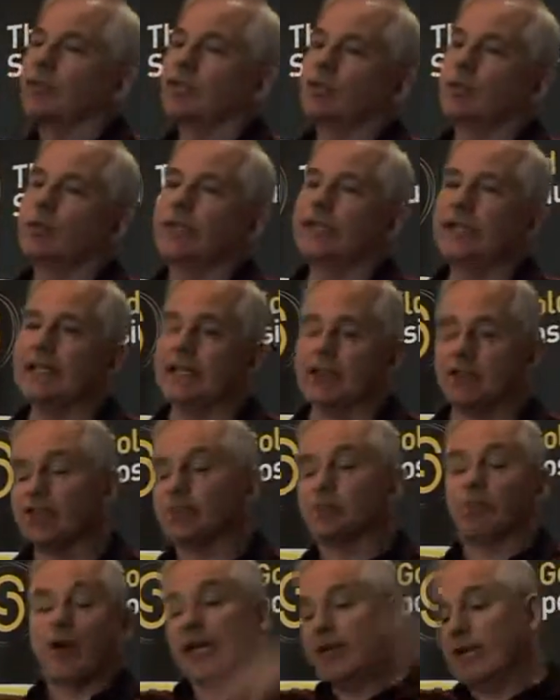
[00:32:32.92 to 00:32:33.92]
of liquidity and
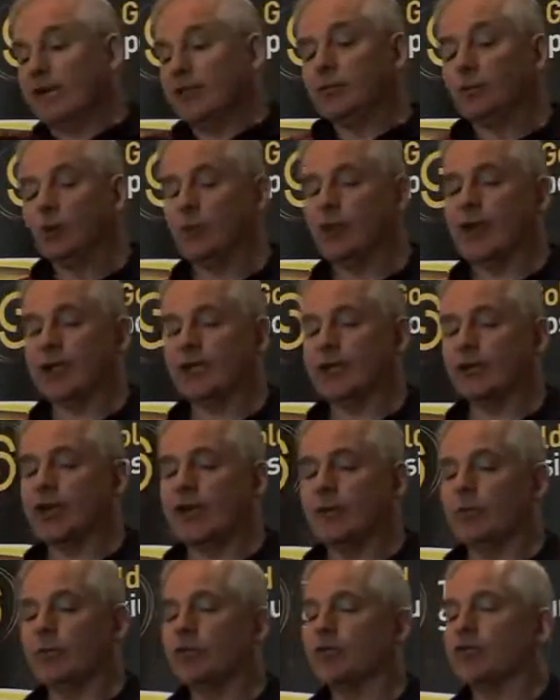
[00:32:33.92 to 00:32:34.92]
sprayed even more money
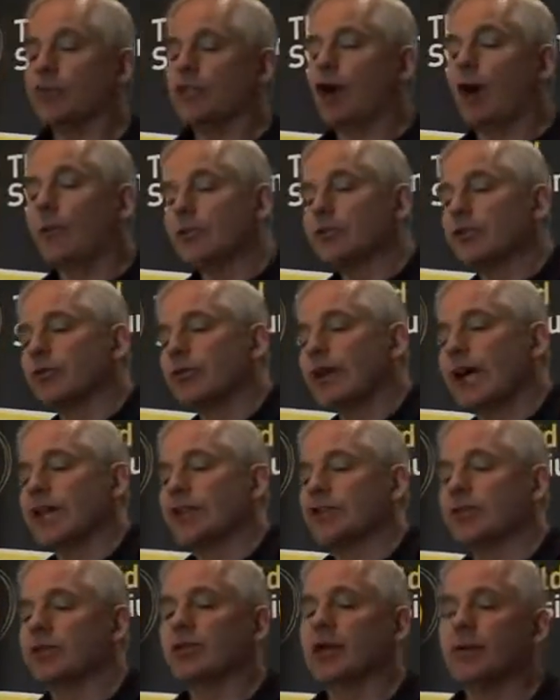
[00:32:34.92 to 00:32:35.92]
around, which was the opposite
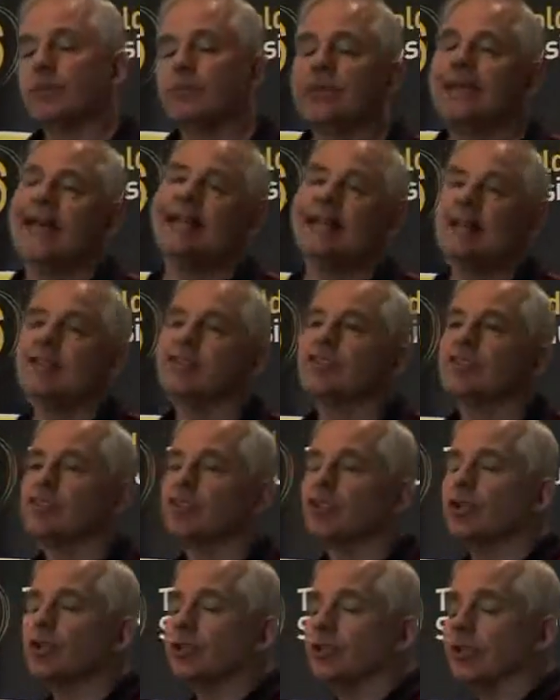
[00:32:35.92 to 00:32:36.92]
reaction. All right, Bernanke is a
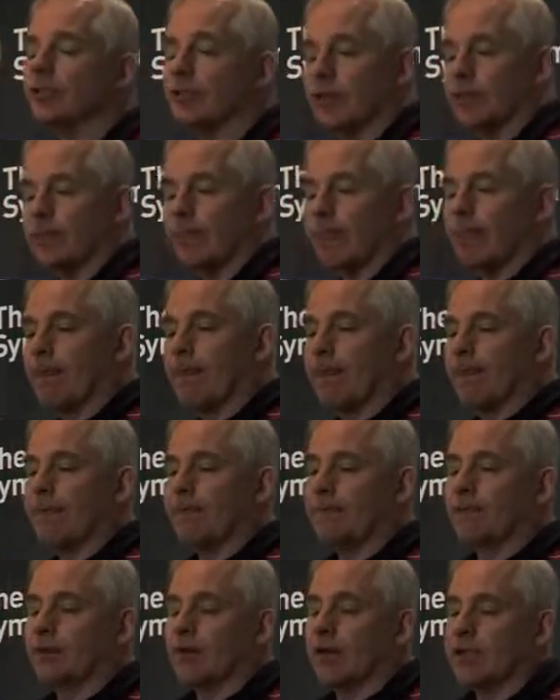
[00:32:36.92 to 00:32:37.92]
student of the
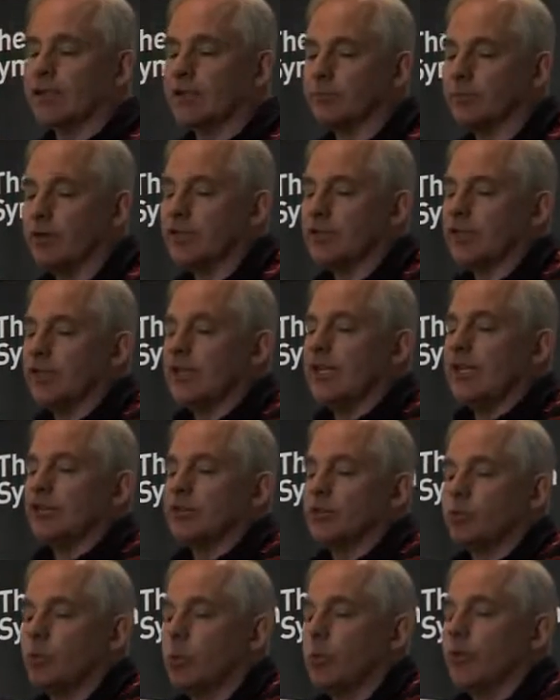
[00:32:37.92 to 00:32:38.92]
Great Depression, and he
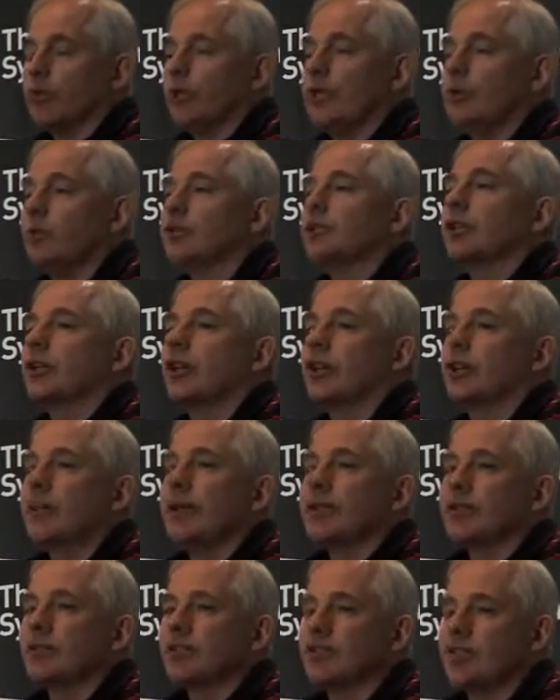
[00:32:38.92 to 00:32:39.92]
swore that he wasn't going
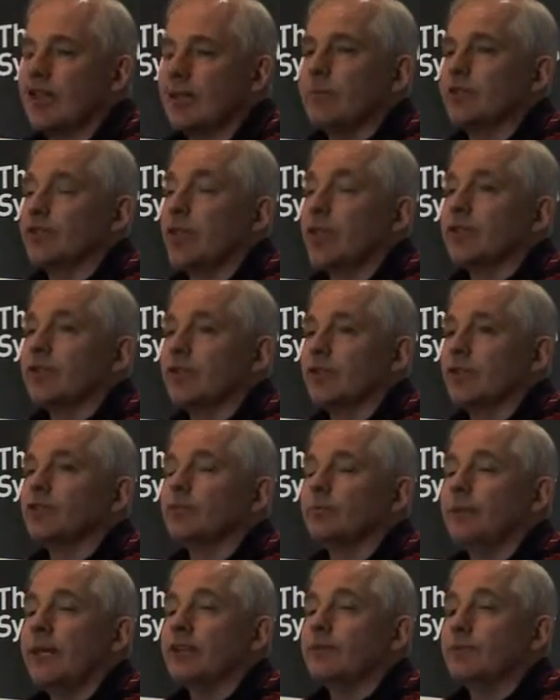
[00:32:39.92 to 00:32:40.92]
to make the same mistake the
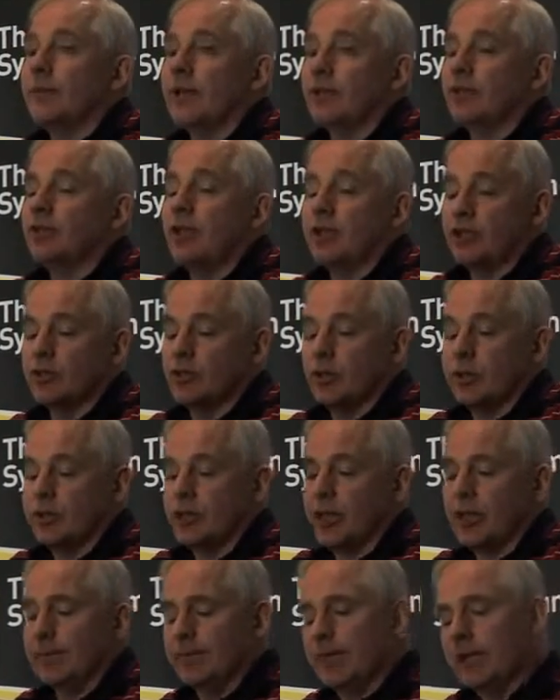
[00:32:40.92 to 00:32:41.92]
central banks made in
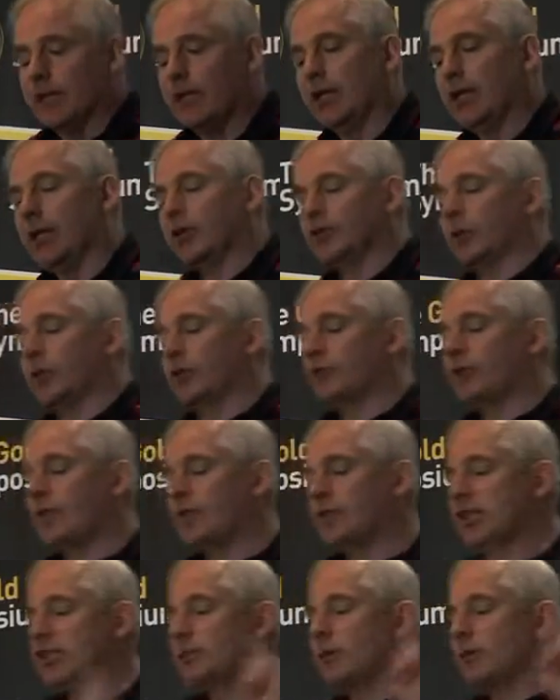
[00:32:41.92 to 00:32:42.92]
1929. So we've
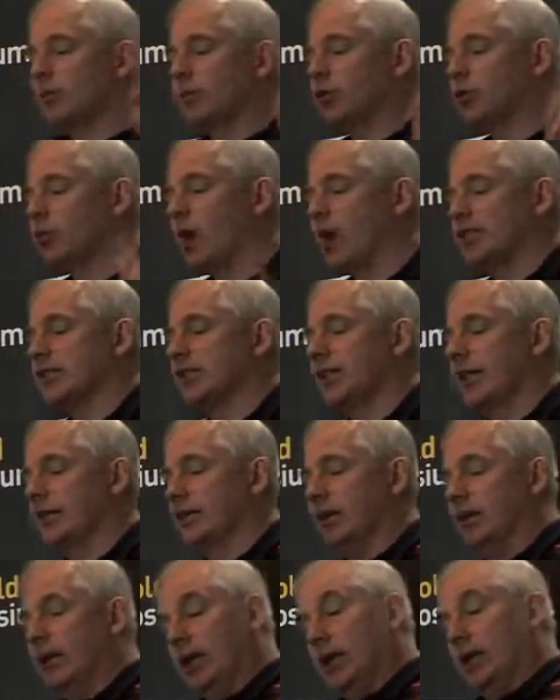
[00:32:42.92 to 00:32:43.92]
run the experiment twice
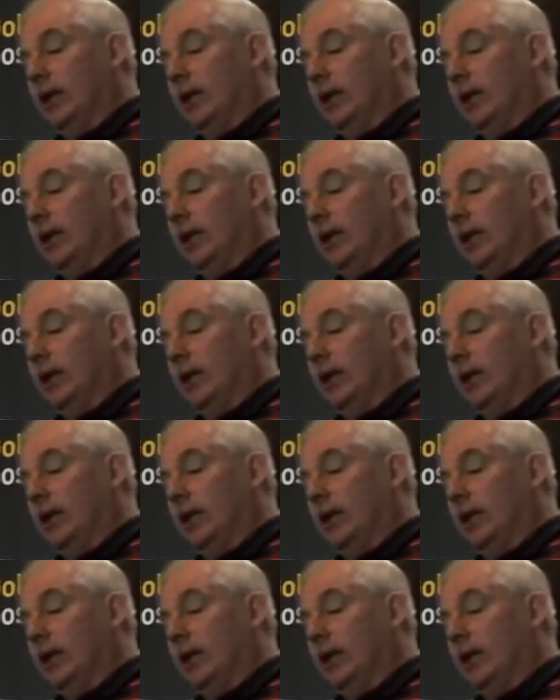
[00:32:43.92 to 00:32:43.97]
now.